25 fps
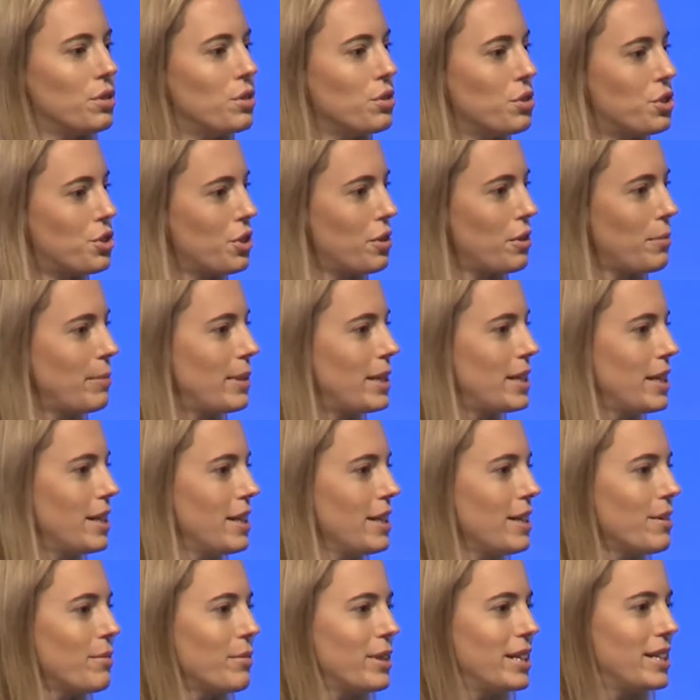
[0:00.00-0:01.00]
to
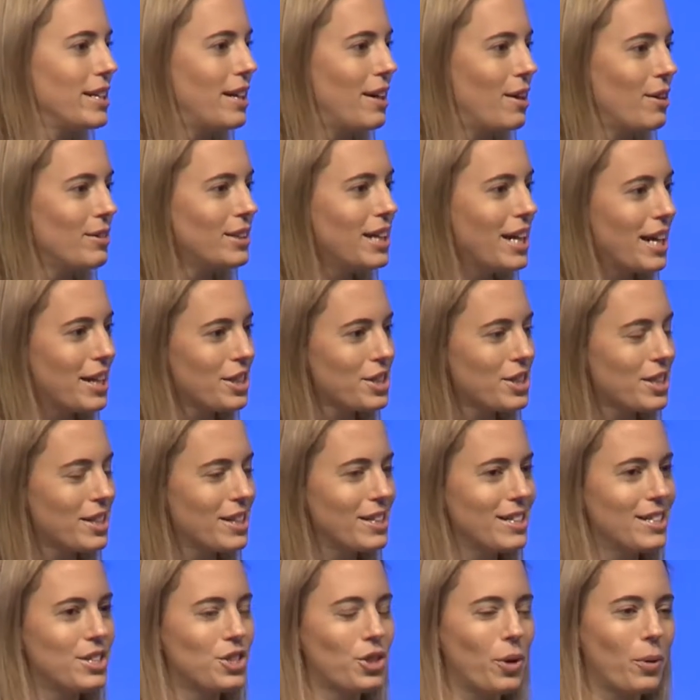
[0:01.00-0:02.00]
Germany without
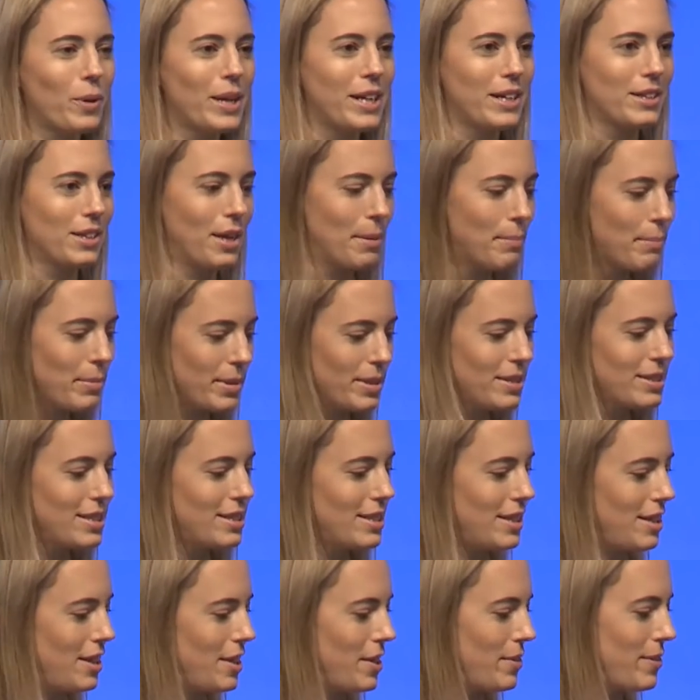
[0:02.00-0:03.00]
actually showing numbers.
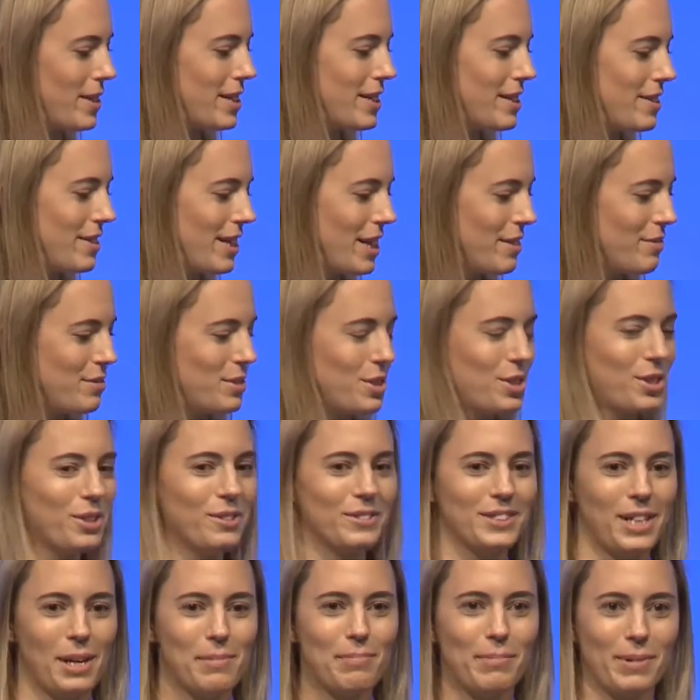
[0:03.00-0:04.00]
Sandra, you have to
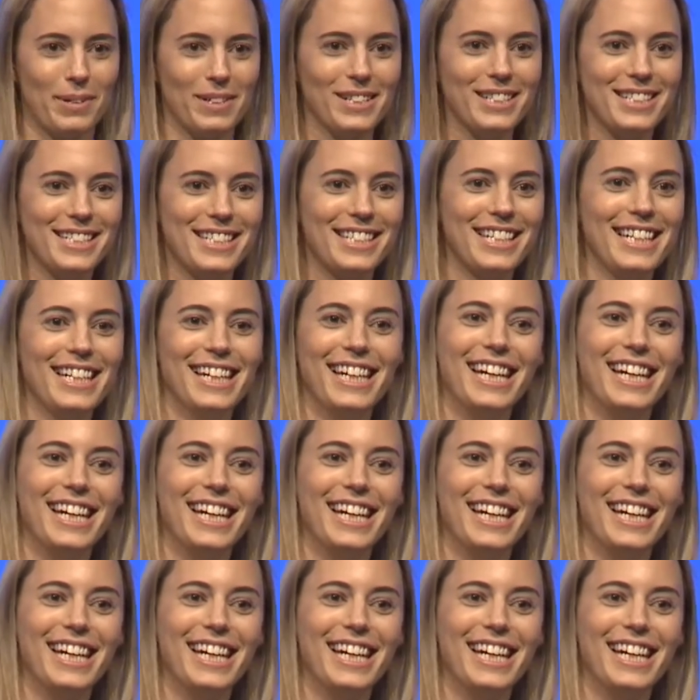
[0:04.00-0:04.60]
show numbers.